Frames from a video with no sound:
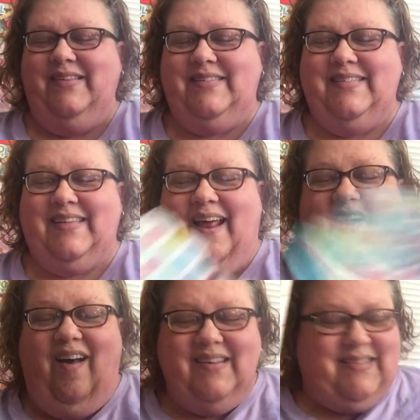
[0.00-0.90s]
this is
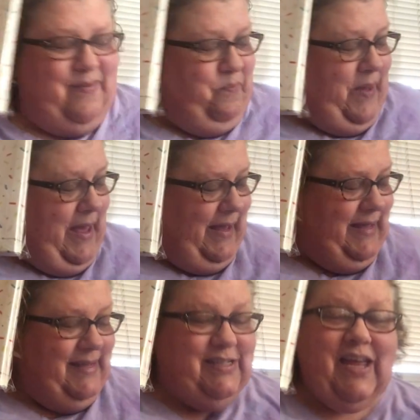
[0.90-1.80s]
an awesome
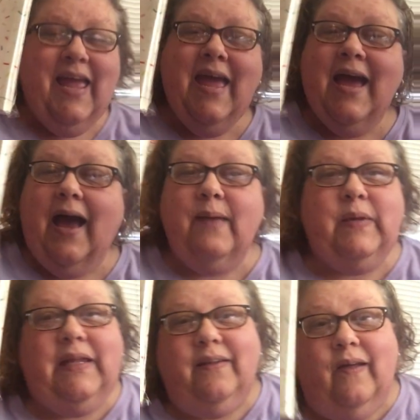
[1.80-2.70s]
package. I
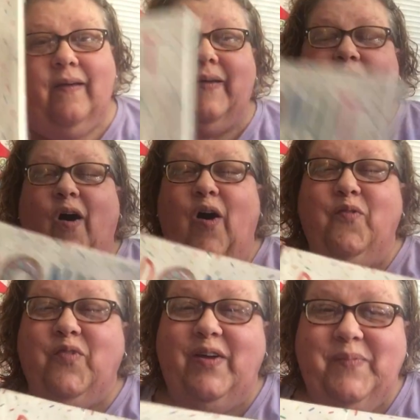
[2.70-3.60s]
mean, look, all
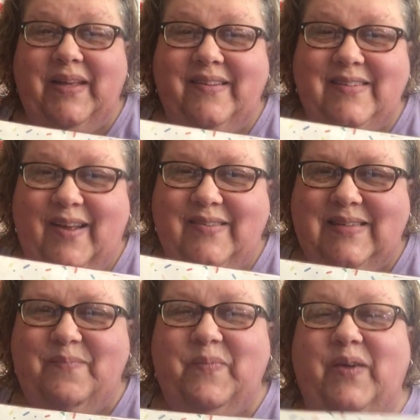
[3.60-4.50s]
friend mail is
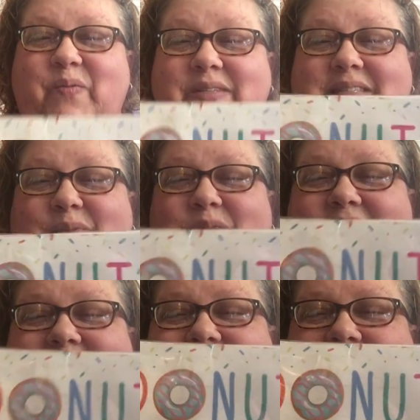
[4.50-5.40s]
awesome, but when someone
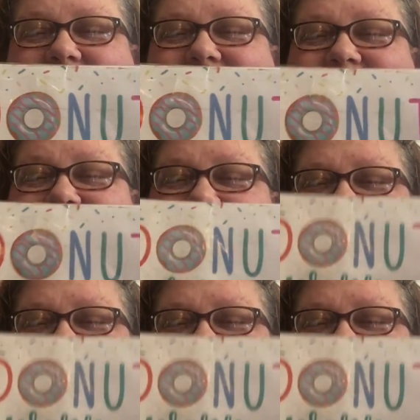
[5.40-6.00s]
just gets it